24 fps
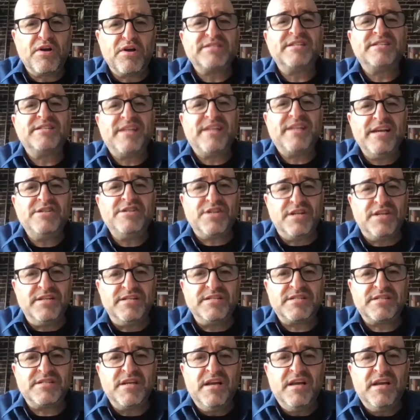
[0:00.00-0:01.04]
her
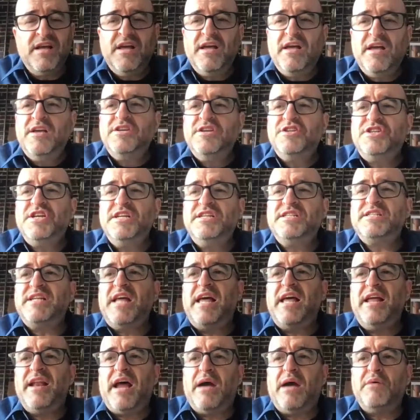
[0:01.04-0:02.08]
presentations, she
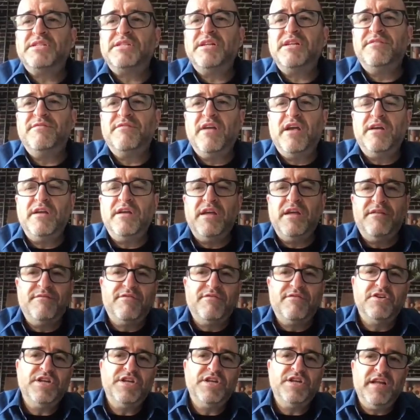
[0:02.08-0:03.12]
said, I was in
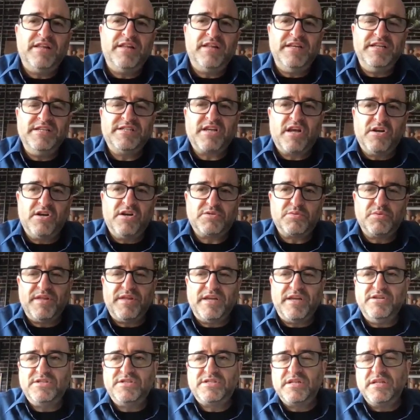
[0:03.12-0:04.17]
Virginia on the East Coast where
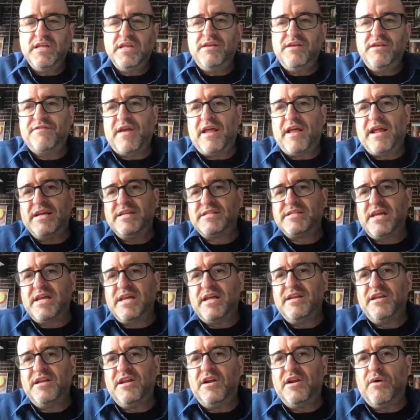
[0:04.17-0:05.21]
they used to live. And I
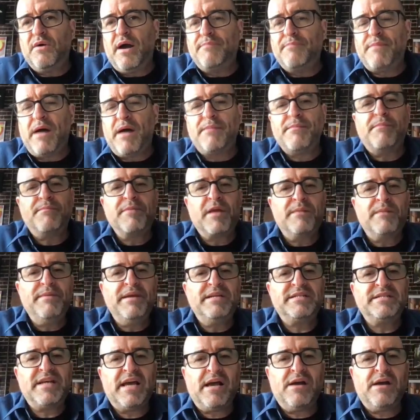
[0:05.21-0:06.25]
said, Mom, I'm going to
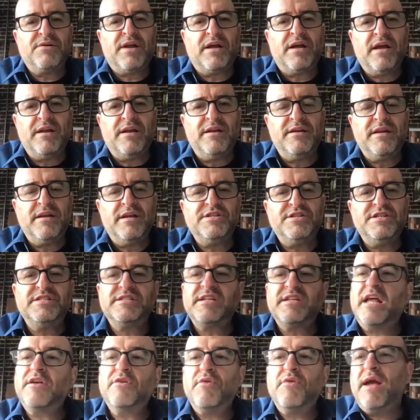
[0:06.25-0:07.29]
be in town. And she
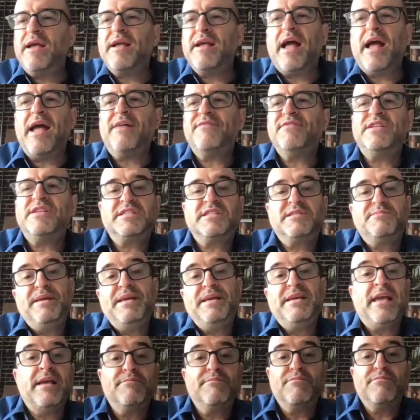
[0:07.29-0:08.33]
said, Greg, I have this
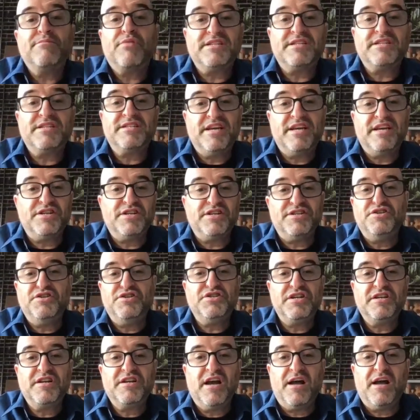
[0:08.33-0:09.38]
speaking presentation.
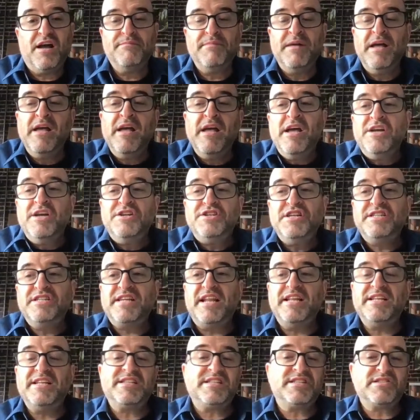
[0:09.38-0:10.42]
You should come. She
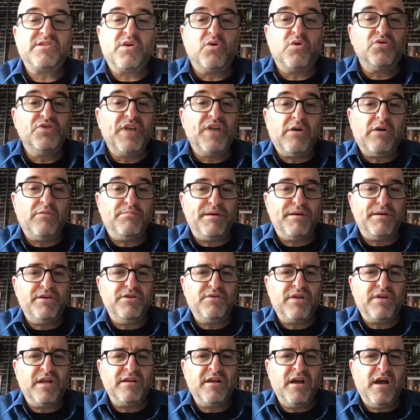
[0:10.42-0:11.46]
said, it's sold out, but
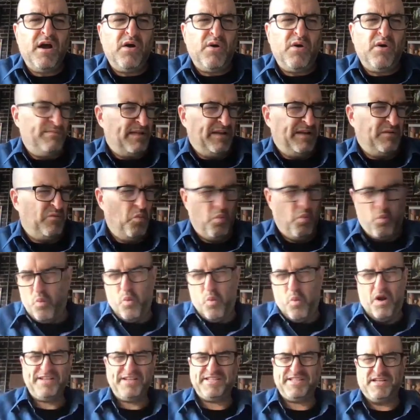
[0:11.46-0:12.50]
you can go. I'm like,
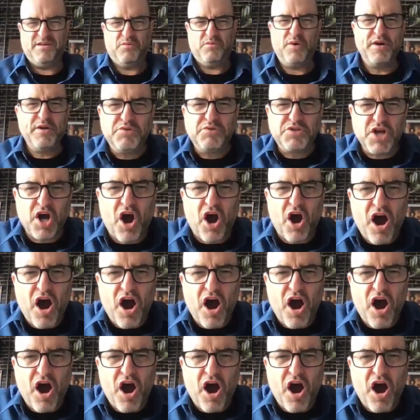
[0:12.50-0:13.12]
what? What are you